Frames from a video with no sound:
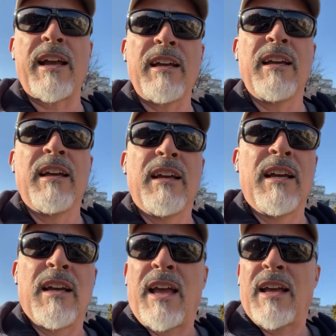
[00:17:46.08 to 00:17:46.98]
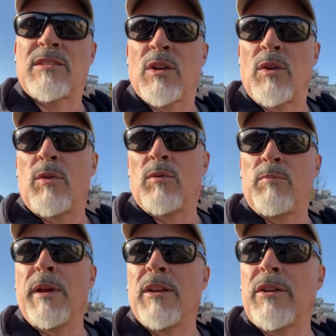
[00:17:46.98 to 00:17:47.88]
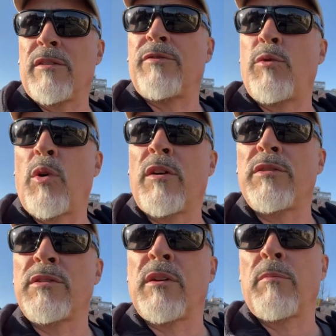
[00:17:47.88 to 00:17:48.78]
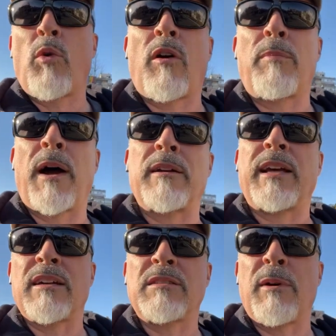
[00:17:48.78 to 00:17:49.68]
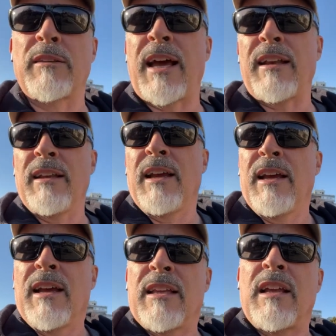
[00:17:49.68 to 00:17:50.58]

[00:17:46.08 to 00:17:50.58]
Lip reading: And so be looking for some more podcasts about that in the next few days.